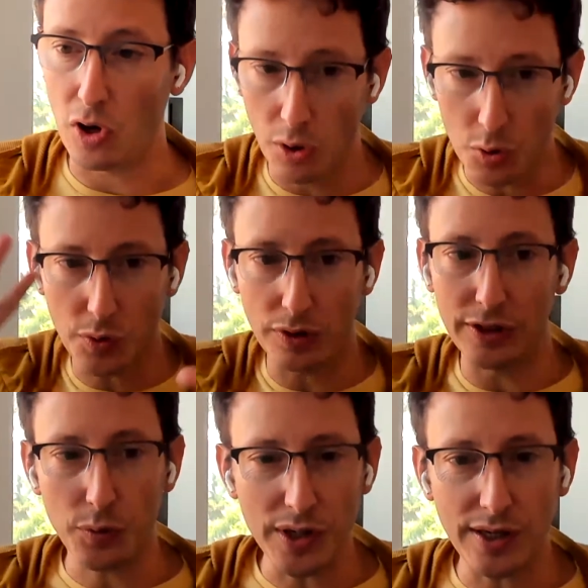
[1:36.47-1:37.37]

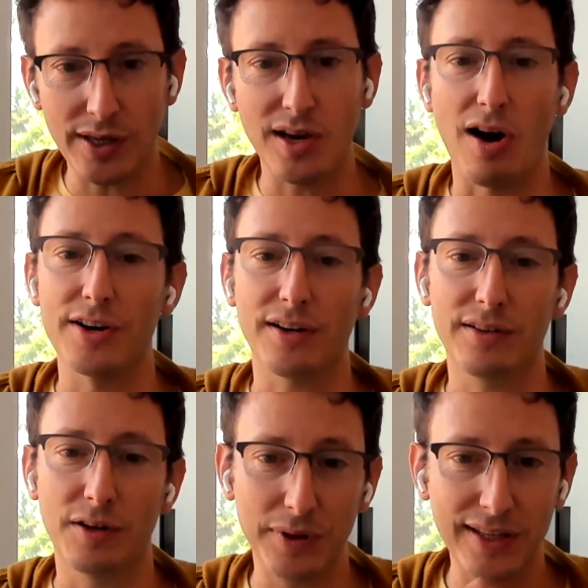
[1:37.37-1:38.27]
colloquially, we are
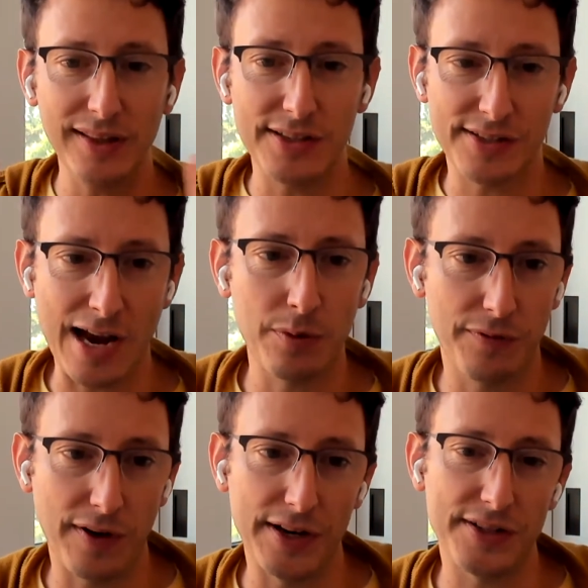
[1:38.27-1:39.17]
completely
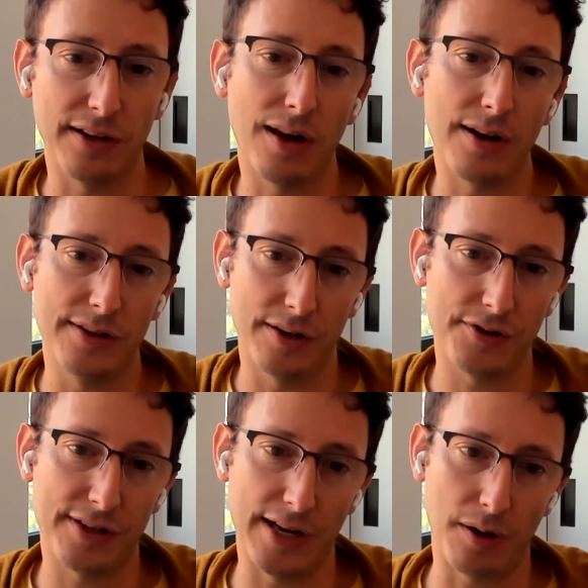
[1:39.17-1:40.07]
sacrificing a lot of the
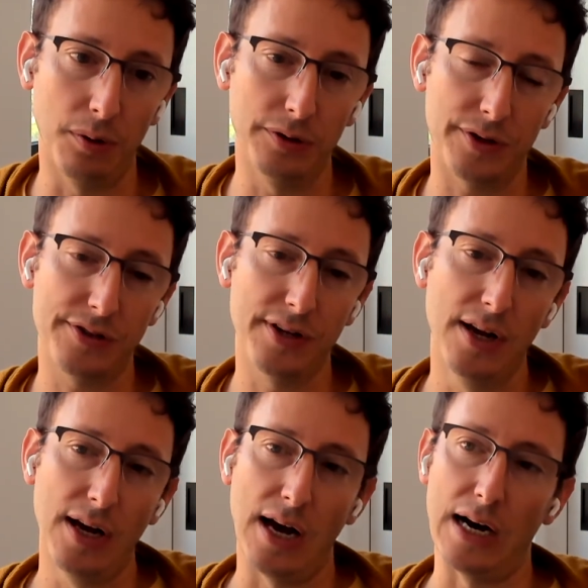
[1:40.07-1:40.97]
other stakeholders.
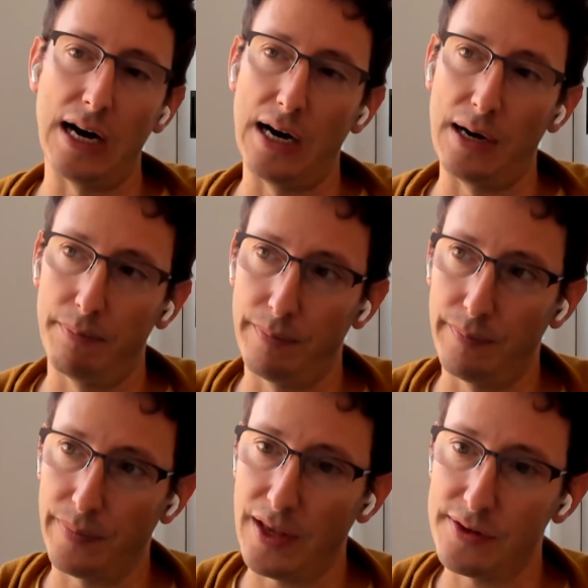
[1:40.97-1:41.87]

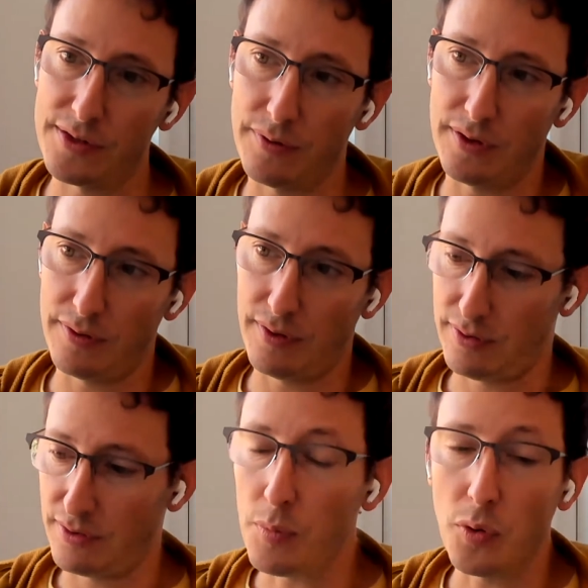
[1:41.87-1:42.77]
And so
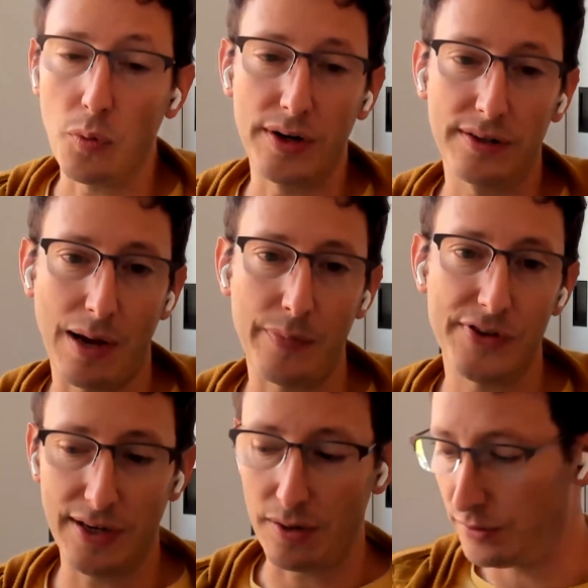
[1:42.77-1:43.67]
the number one type
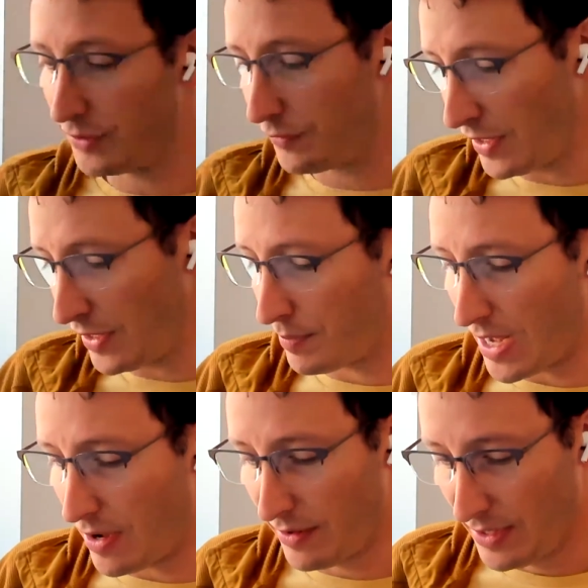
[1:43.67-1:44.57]
of stakeholder to think
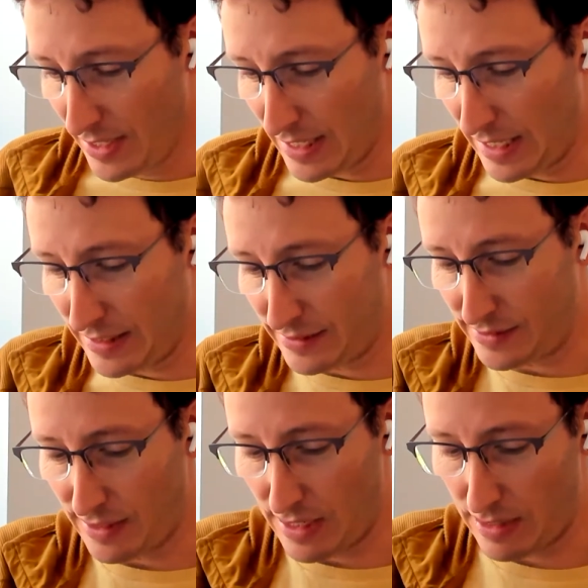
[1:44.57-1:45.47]
about
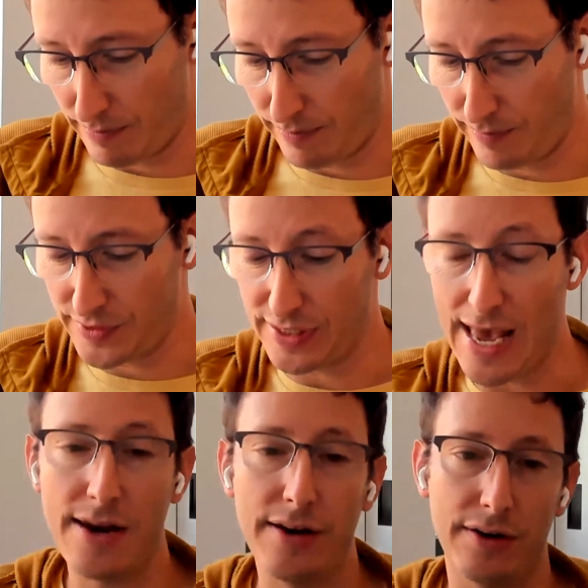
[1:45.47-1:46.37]
is
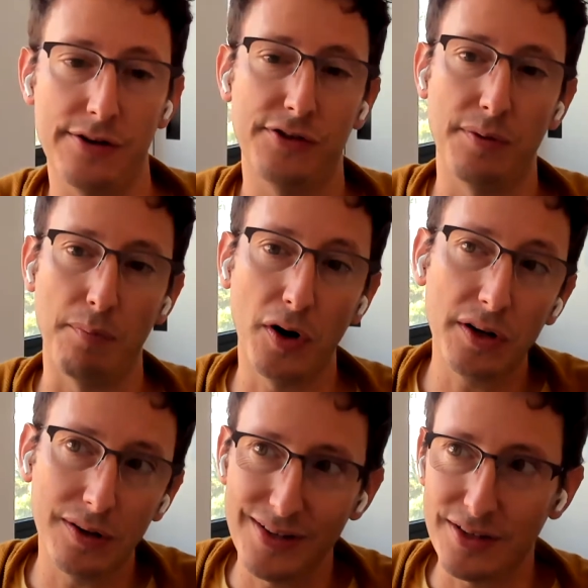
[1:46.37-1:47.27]
the editors or the
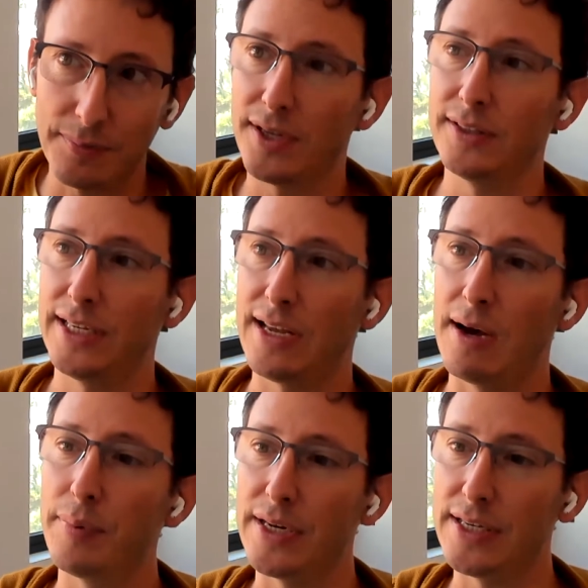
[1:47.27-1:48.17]
marketers, typically at
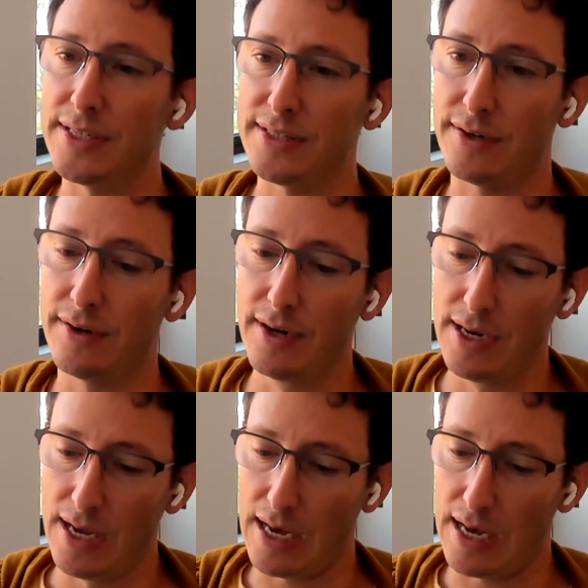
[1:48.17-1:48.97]
companies, or